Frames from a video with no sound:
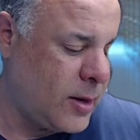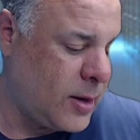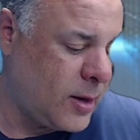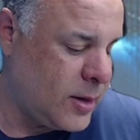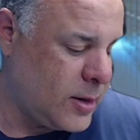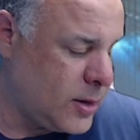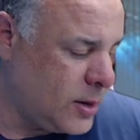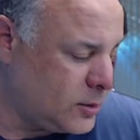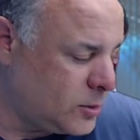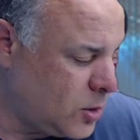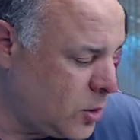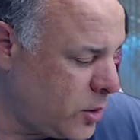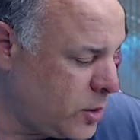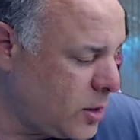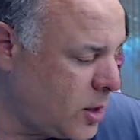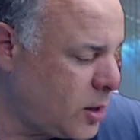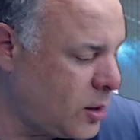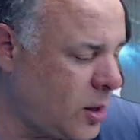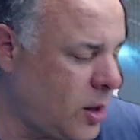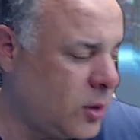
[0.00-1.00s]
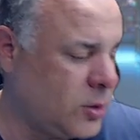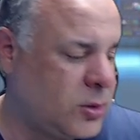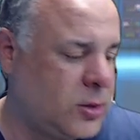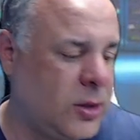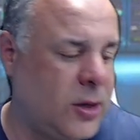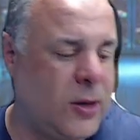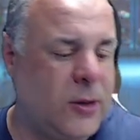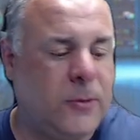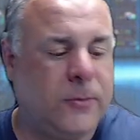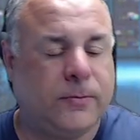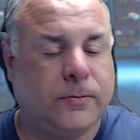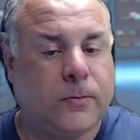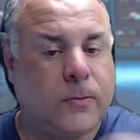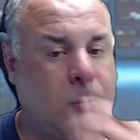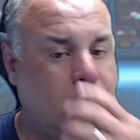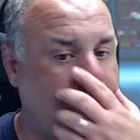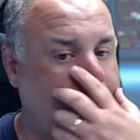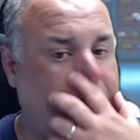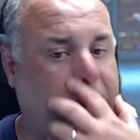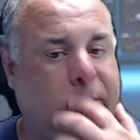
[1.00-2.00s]
And I told y'all also,
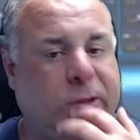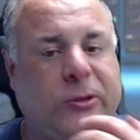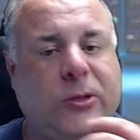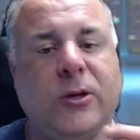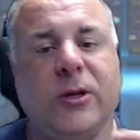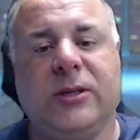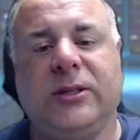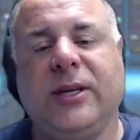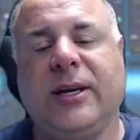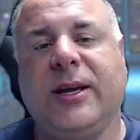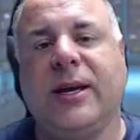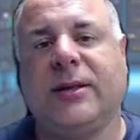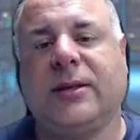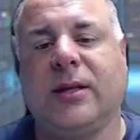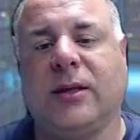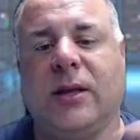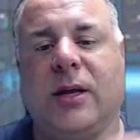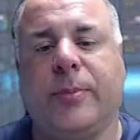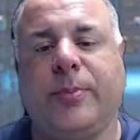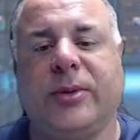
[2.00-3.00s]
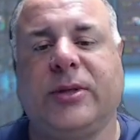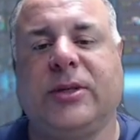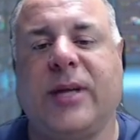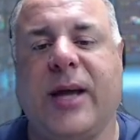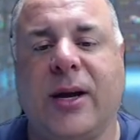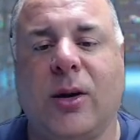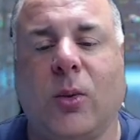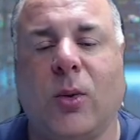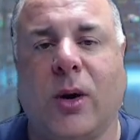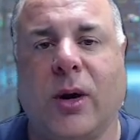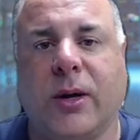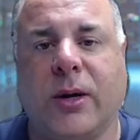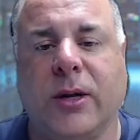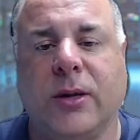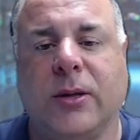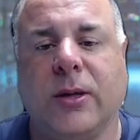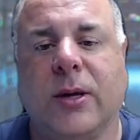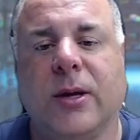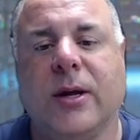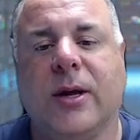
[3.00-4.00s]
as soon as they get the little potato
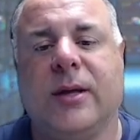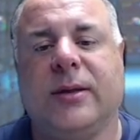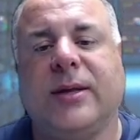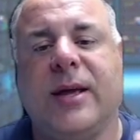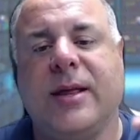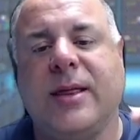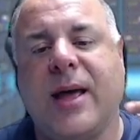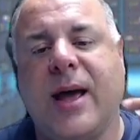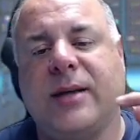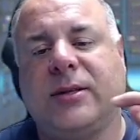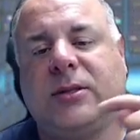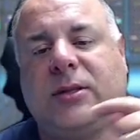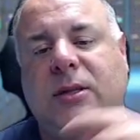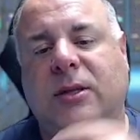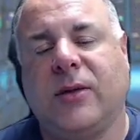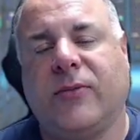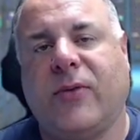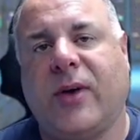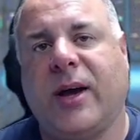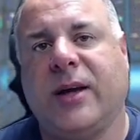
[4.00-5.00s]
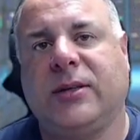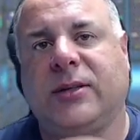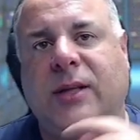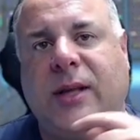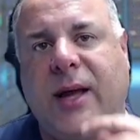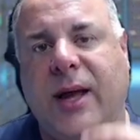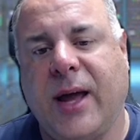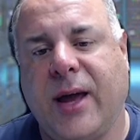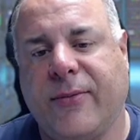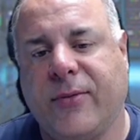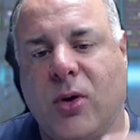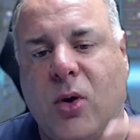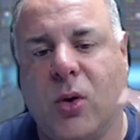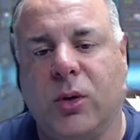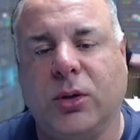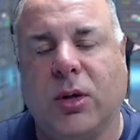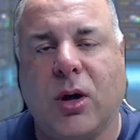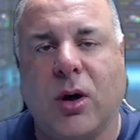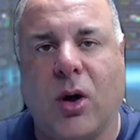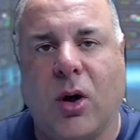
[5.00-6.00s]
working, then that's the device that I have
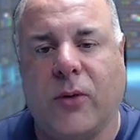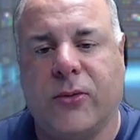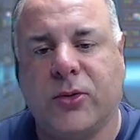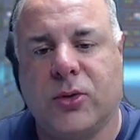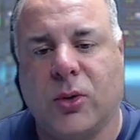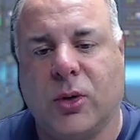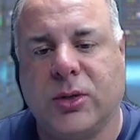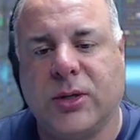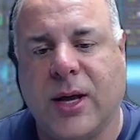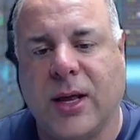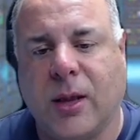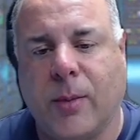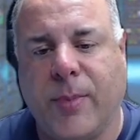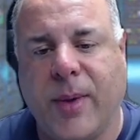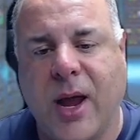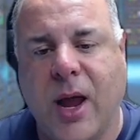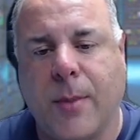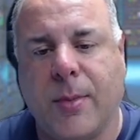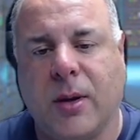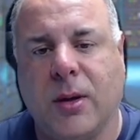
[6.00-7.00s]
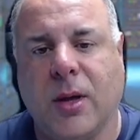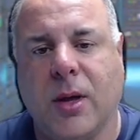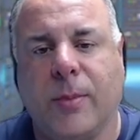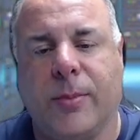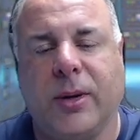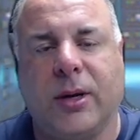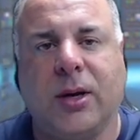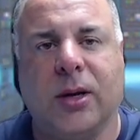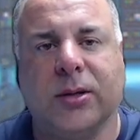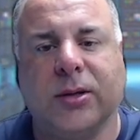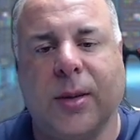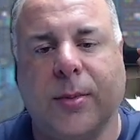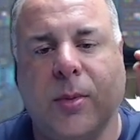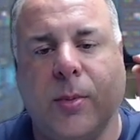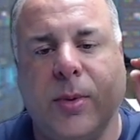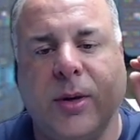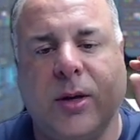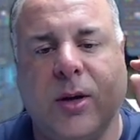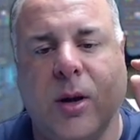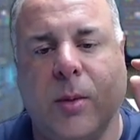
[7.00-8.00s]
going to Gulf Shores, Alabama, because I'm going
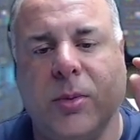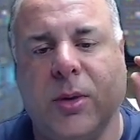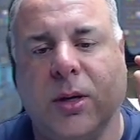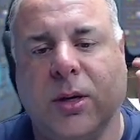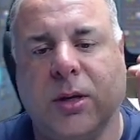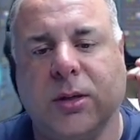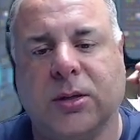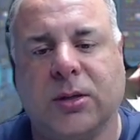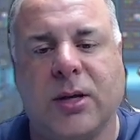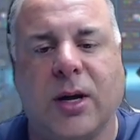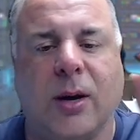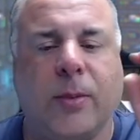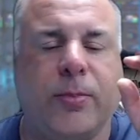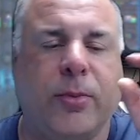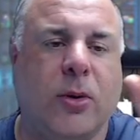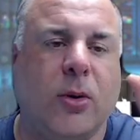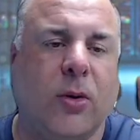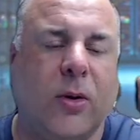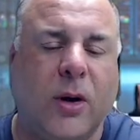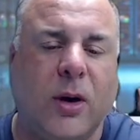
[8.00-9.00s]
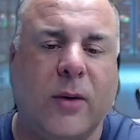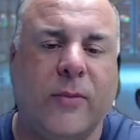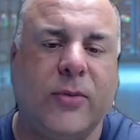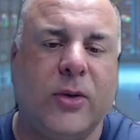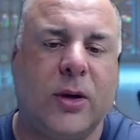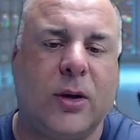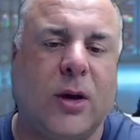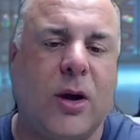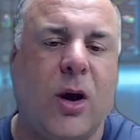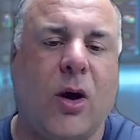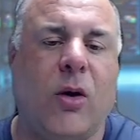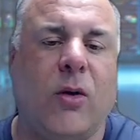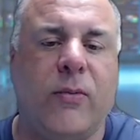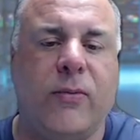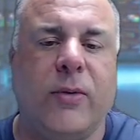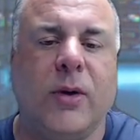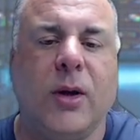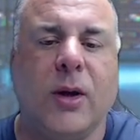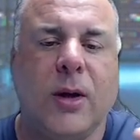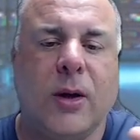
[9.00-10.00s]
to become the Gestapo of the
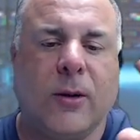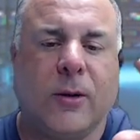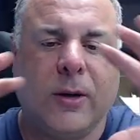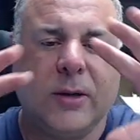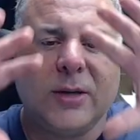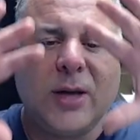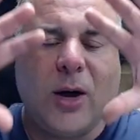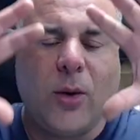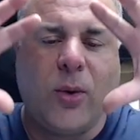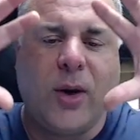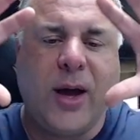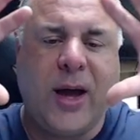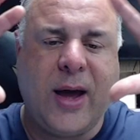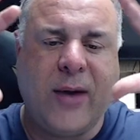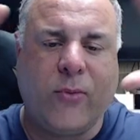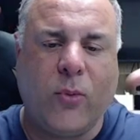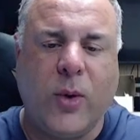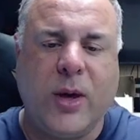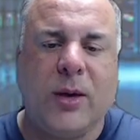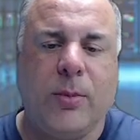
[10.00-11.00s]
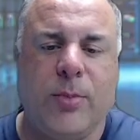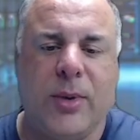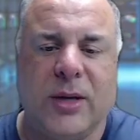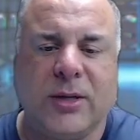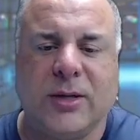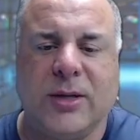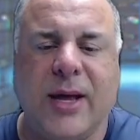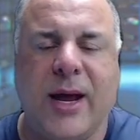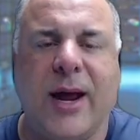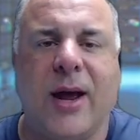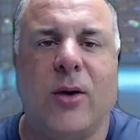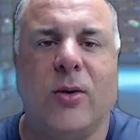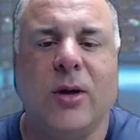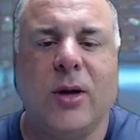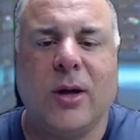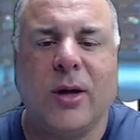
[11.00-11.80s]
Gulf, because I will have WINGBITS now